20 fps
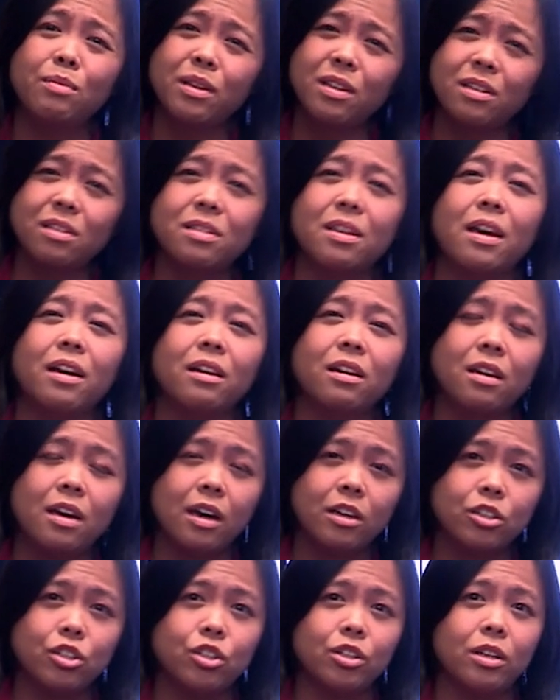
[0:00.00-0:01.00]
because that can
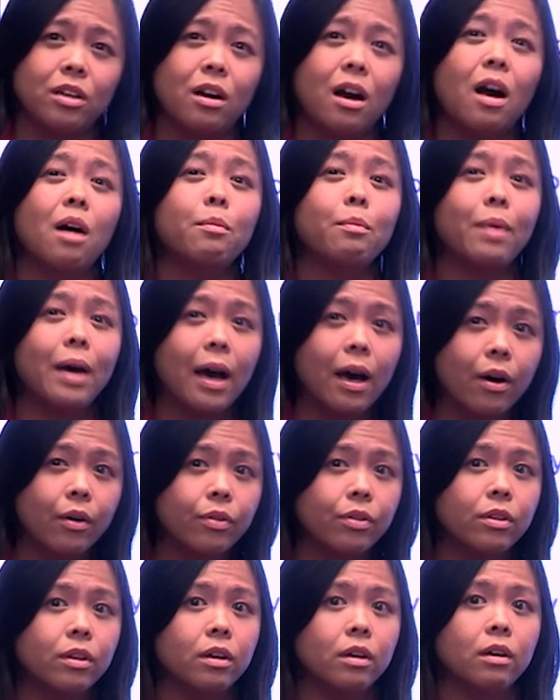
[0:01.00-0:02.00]
actually
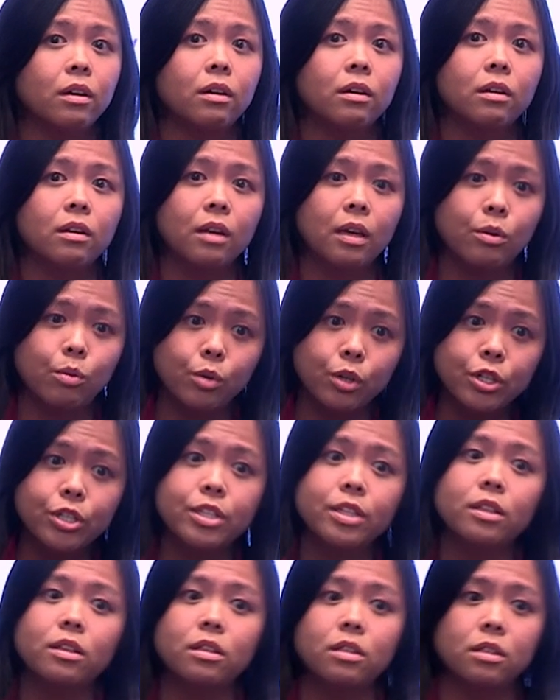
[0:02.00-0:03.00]
compound the and
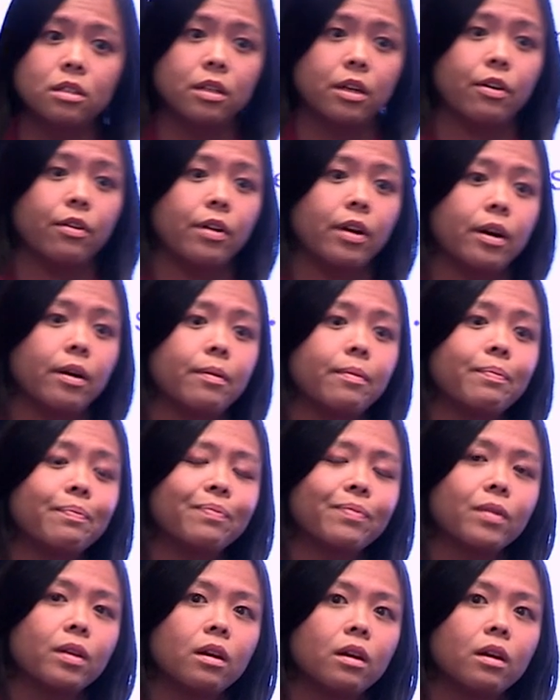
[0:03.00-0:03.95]
worsen the delirium.